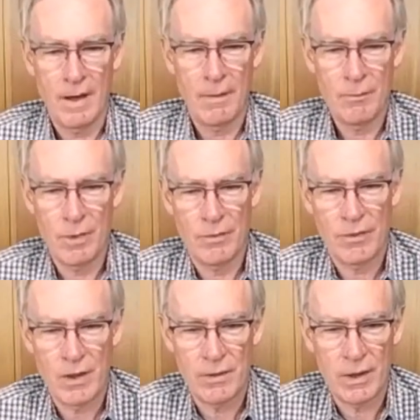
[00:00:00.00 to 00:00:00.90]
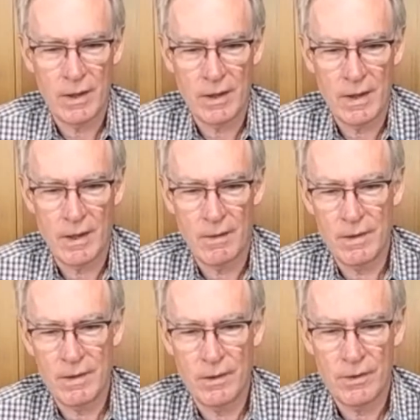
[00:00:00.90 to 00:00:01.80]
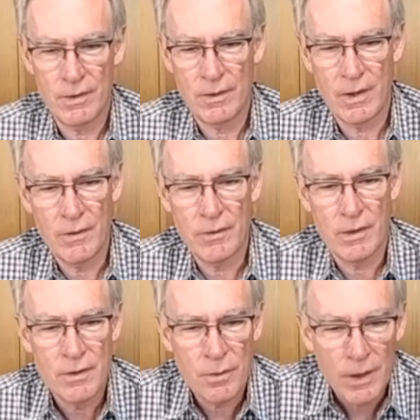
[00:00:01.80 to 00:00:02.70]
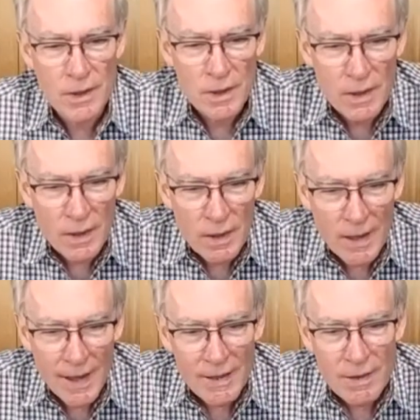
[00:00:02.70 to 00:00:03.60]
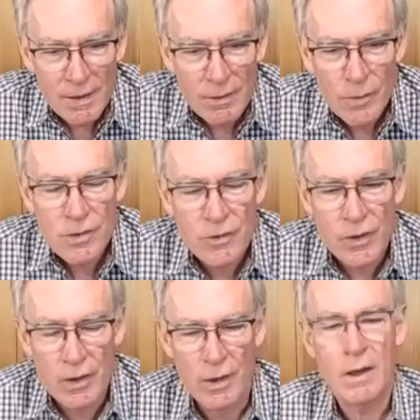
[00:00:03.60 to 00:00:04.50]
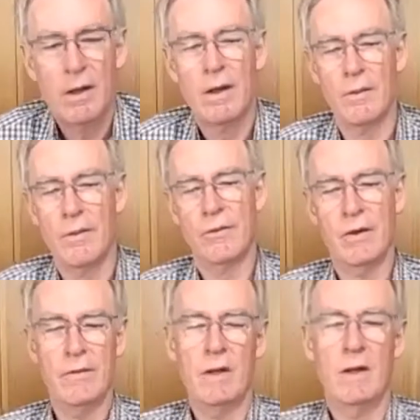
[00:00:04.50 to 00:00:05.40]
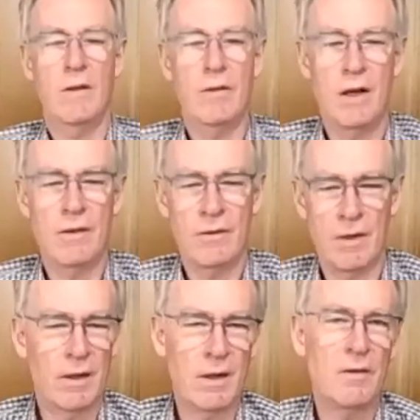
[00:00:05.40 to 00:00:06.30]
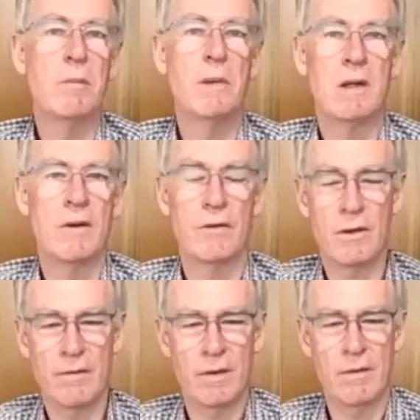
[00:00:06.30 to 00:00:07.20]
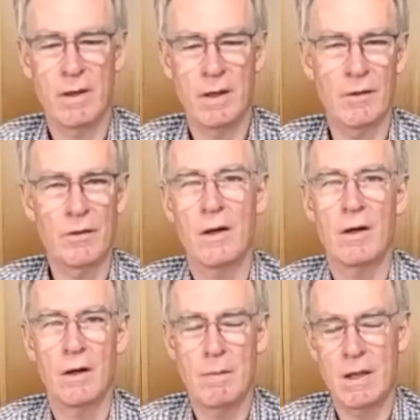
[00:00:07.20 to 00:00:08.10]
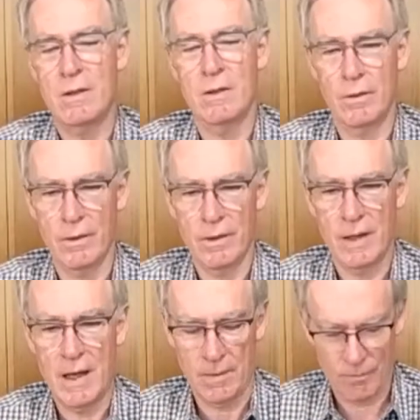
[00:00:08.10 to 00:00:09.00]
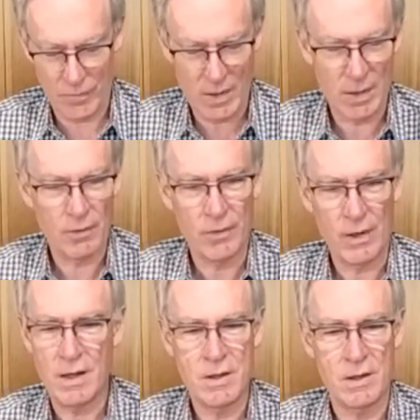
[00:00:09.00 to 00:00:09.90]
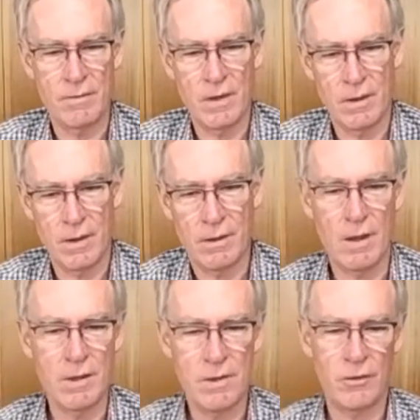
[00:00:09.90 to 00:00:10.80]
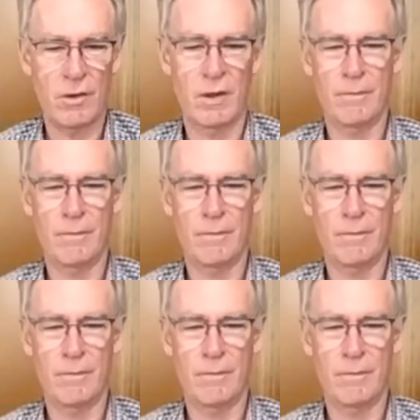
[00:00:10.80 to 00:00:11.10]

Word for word: We've said drink it now until 2028, which is only 7 years hence. I think that's a bit conservative. I think it's going to go much longer than that. It is aging very gracefully.